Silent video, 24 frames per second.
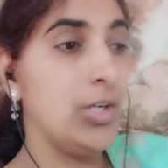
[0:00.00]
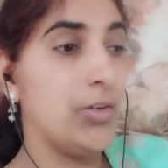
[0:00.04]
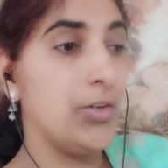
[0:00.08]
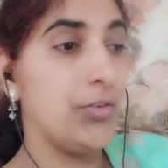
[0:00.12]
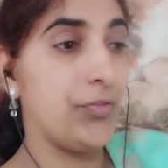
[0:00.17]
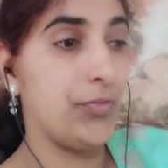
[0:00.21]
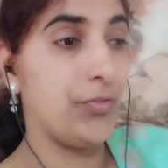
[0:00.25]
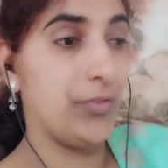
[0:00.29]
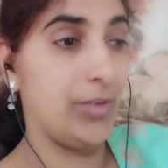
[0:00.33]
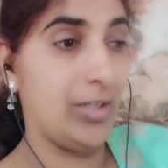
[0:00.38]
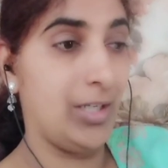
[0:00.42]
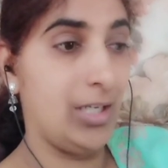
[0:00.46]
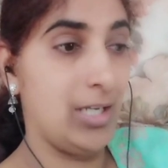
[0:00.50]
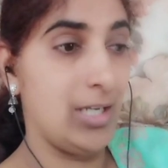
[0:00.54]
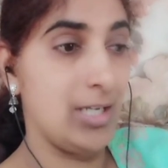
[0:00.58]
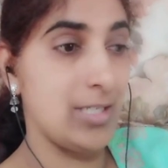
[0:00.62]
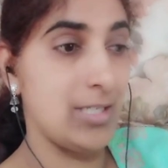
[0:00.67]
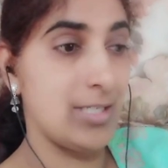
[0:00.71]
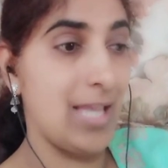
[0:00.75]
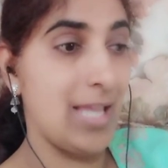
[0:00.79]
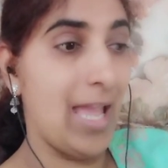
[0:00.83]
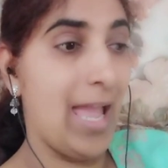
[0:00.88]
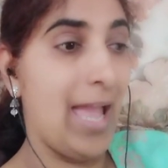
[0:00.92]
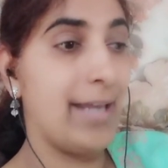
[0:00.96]

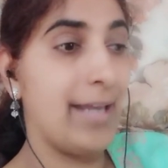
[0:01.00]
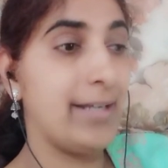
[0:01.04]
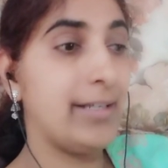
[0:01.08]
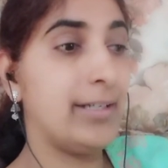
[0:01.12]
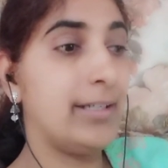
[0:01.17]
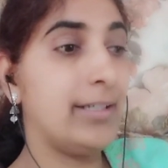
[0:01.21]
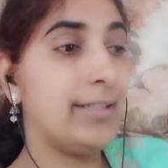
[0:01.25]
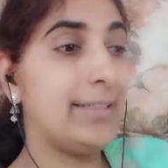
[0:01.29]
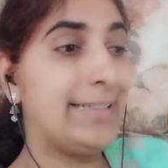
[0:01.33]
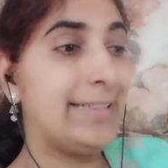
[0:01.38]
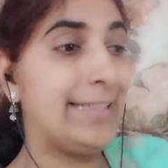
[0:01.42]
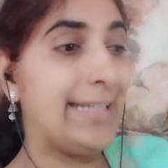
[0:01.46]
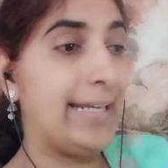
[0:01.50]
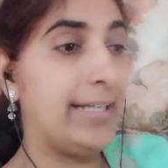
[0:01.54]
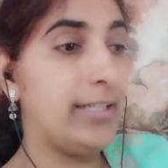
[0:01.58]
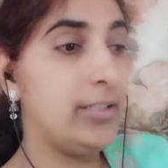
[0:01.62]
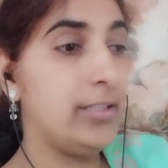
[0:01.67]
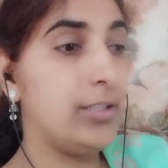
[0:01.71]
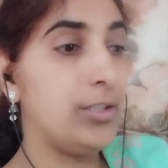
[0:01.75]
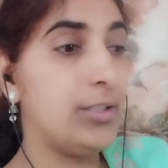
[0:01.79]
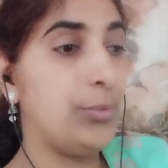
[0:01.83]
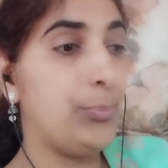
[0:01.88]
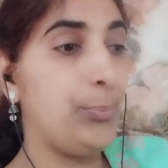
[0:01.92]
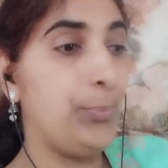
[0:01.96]
face and a
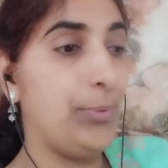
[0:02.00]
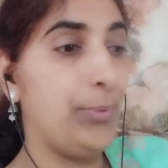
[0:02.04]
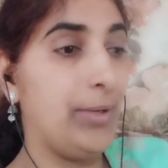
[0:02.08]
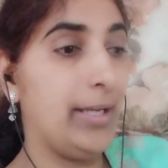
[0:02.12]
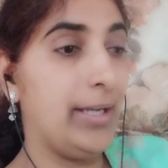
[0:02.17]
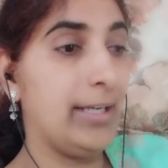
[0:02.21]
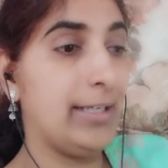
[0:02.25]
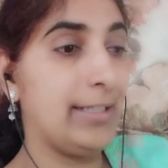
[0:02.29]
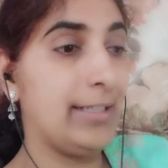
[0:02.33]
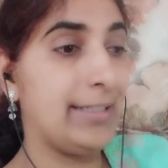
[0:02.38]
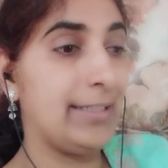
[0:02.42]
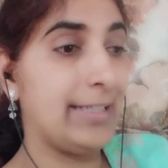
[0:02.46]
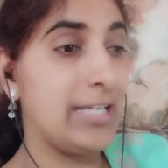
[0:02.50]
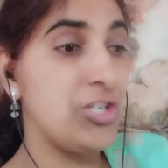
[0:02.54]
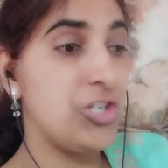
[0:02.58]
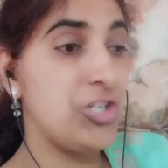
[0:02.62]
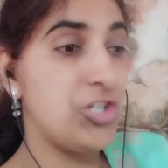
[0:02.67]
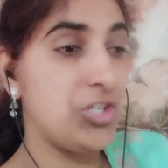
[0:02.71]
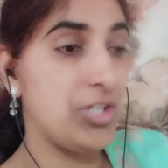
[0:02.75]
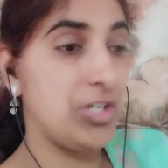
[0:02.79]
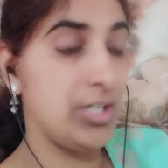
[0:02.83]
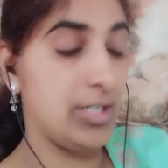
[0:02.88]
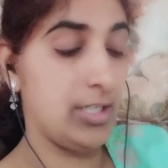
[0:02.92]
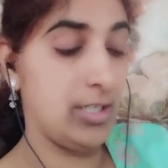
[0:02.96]
tender pink
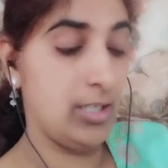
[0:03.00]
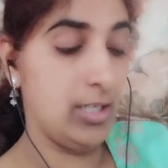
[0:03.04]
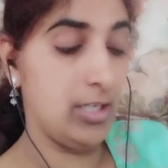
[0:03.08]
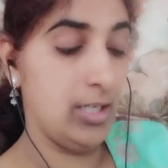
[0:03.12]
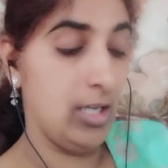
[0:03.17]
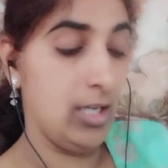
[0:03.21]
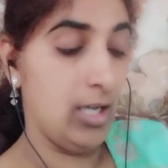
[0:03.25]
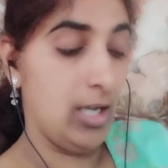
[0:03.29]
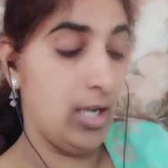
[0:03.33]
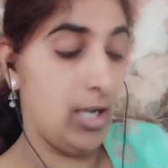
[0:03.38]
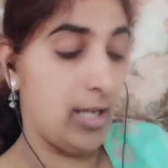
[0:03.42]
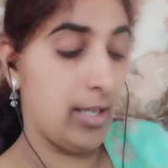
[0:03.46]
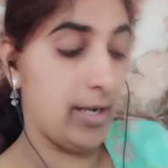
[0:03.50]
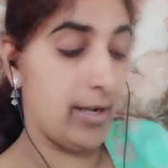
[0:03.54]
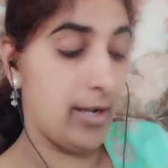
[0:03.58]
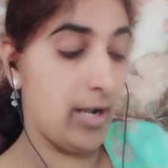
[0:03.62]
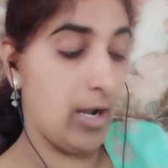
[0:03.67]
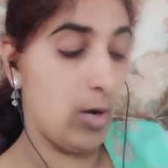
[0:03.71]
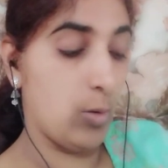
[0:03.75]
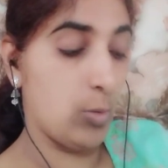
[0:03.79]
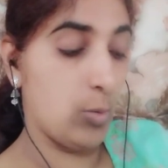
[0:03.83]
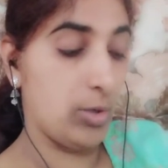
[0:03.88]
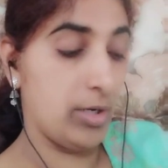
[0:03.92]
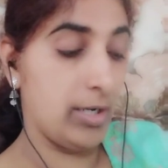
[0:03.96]
tinging her
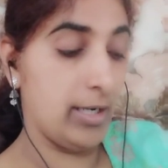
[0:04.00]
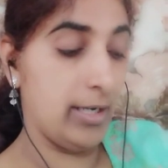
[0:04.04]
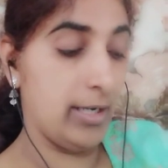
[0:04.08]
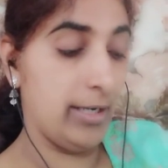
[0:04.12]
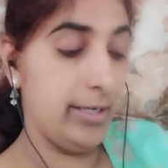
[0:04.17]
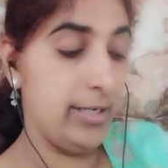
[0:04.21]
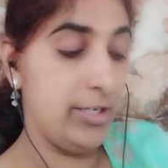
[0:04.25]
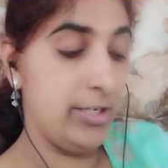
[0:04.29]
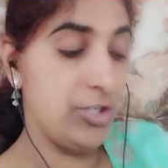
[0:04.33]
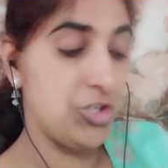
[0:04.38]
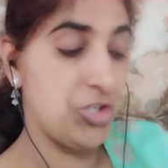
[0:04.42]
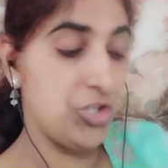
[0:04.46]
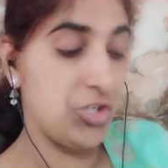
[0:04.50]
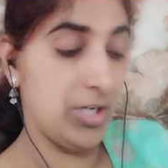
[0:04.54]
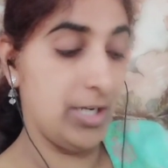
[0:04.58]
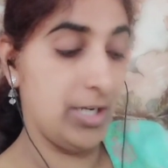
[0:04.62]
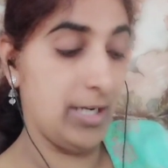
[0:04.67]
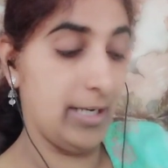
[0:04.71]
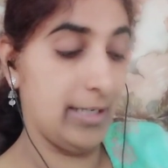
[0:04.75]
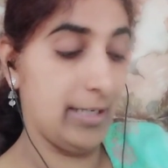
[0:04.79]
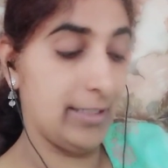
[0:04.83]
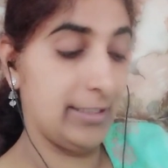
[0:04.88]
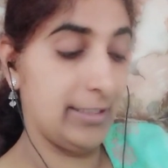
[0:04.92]
rounded cheek.